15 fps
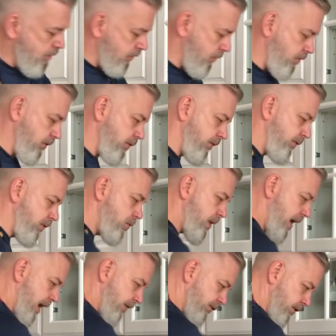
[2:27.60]
So just a few
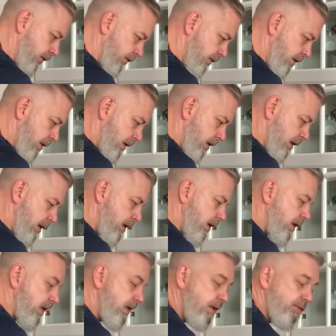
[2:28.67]
dashes.
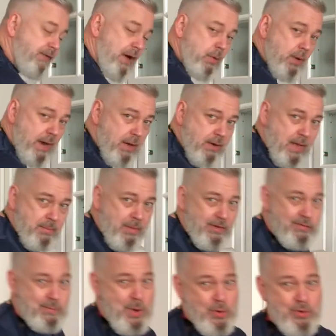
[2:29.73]
If I were out on my
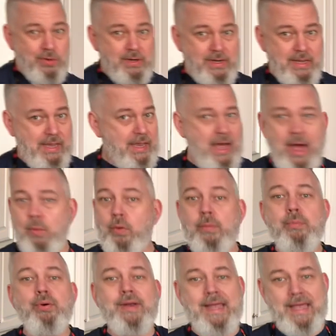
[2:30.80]
smoker today, I
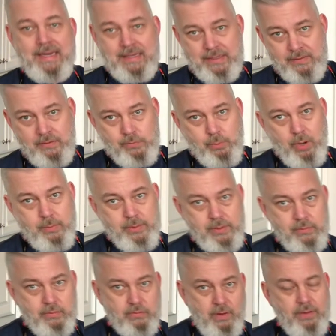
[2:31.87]
wouldn't put any in this
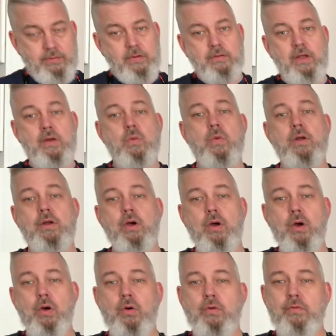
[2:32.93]
barbecue sauce because I don't want to
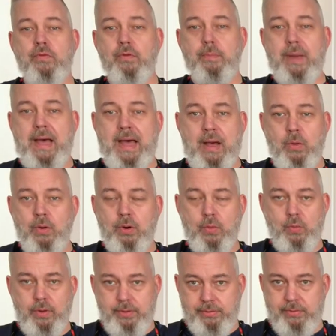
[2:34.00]
overpower
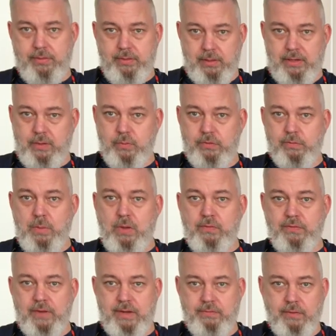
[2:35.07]
with the liquid
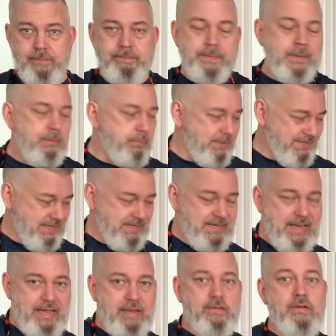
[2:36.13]
smoke flavor. But
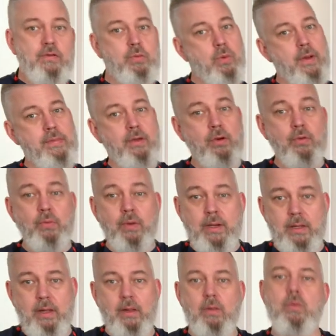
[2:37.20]
today, since we're on the
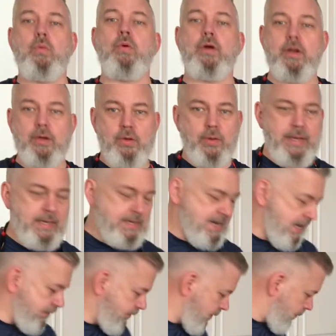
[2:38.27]
grill, we're going to go ahead and add